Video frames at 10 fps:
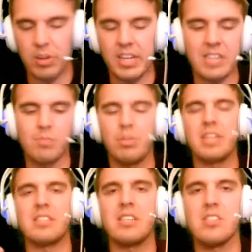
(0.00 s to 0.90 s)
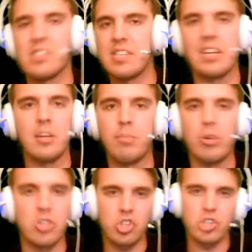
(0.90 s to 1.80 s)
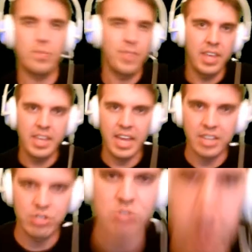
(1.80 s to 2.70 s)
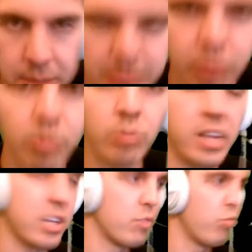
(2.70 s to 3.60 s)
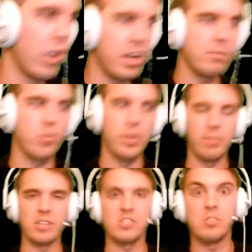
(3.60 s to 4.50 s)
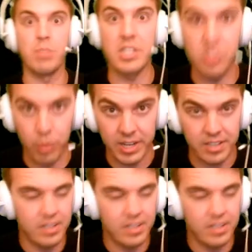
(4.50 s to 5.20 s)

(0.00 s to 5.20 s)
Like as Blitz, he can just sit in a bush, and usually people won't like run up to him because he's Blitzcrank.